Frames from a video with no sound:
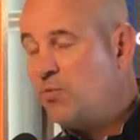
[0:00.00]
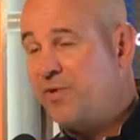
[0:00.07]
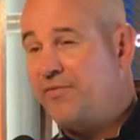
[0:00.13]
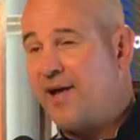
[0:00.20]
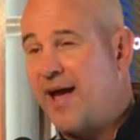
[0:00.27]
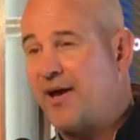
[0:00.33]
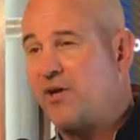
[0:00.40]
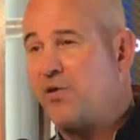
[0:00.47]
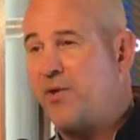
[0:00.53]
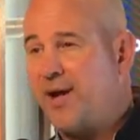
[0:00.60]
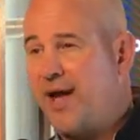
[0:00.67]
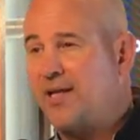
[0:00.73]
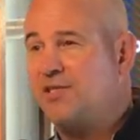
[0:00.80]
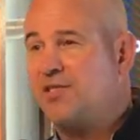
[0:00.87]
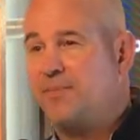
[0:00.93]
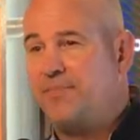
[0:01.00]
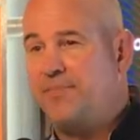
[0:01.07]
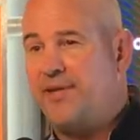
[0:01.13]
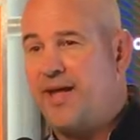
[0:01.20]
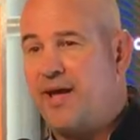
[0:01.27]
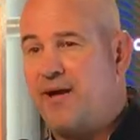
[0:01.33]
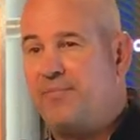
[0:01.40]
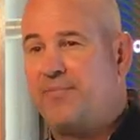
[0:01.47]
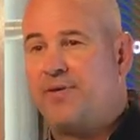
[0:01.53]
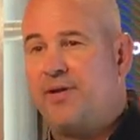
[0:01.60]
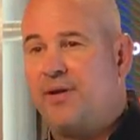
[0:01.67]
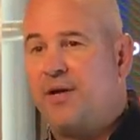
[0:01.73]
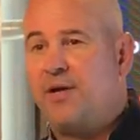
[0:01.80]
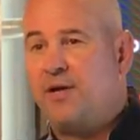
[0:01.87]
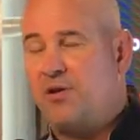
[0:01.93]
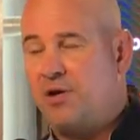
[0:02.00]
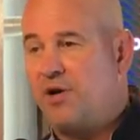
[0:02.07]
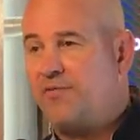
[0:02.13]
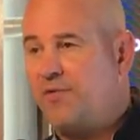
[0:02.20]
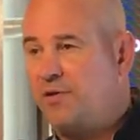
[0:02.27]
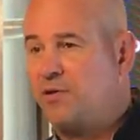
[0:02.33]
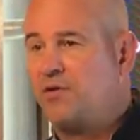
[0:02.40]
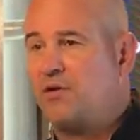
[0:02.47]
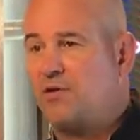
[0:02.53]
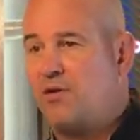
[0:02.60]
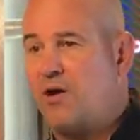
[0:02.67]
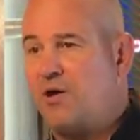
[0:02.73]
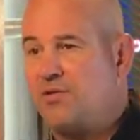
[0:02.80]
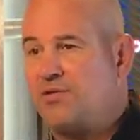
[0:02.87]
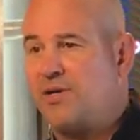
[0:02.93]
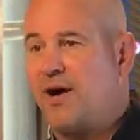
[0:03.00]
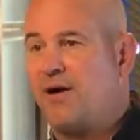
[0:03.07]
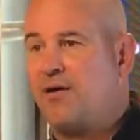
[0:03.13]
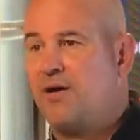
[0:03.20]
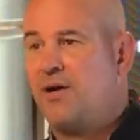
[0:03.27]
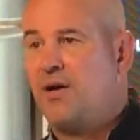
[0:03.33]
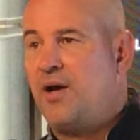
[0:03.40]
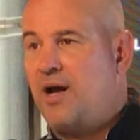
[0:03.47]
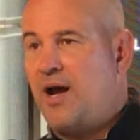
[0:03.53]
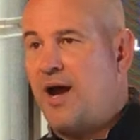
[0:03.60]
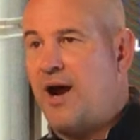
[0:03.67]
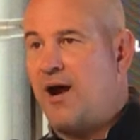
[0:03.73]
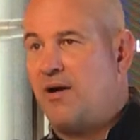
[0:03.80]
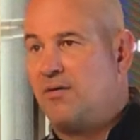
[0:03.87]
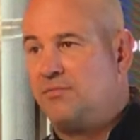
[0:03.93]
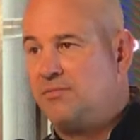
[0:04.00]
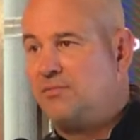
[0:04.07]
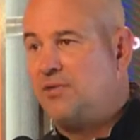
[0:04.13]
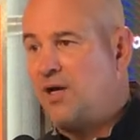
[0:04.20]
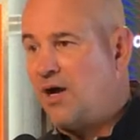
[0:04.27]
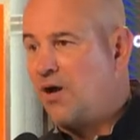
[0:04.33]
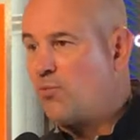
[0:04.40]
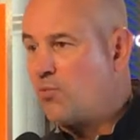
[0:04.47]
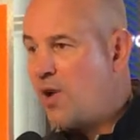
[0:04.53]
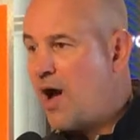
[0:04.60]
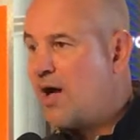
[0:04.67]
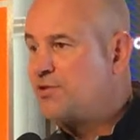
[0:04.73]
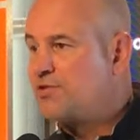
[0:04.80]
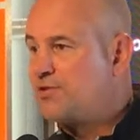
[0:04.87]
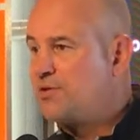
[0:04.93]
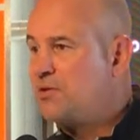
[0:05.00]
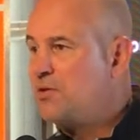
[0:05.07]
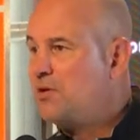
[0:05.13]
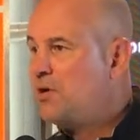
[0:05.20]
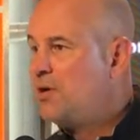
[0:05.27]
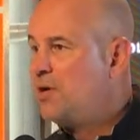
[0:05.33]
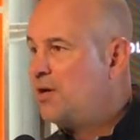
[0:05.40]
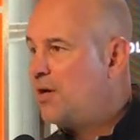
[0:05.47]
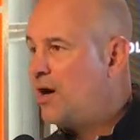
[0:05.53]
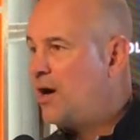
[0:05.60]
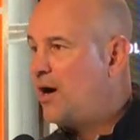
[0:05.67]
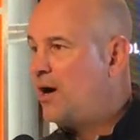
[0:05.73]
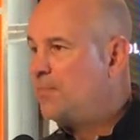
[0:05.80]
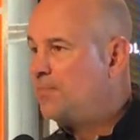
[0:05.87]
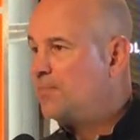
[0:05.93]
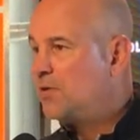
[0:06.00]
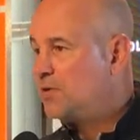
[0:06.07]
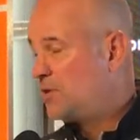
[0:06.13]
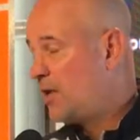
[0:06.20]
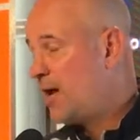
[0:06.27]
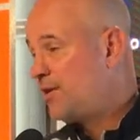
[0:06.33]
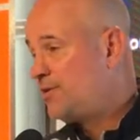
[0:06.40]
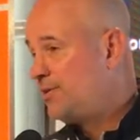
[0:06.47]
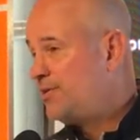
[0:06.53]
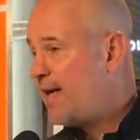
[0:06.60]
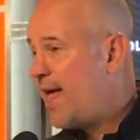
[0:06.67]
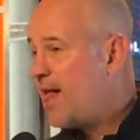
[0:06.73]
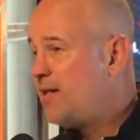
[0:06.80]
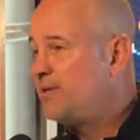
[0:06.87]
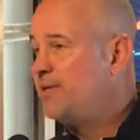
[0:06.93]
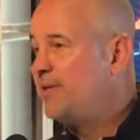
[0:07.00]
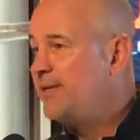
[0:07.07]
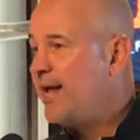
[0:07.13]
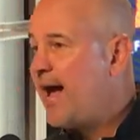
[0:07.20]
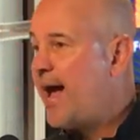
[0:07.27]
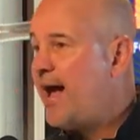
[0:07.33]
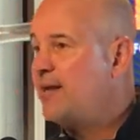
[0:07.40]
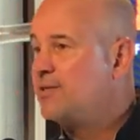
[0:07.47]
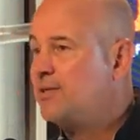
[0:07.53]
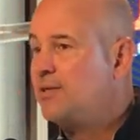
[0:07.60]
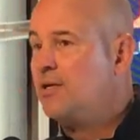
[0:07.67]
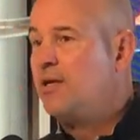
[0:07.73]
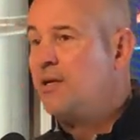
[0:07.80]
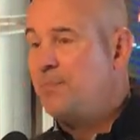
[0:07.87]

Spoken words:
We've got to create some depth. You know, if you look across our roster, there's lots of talented guys.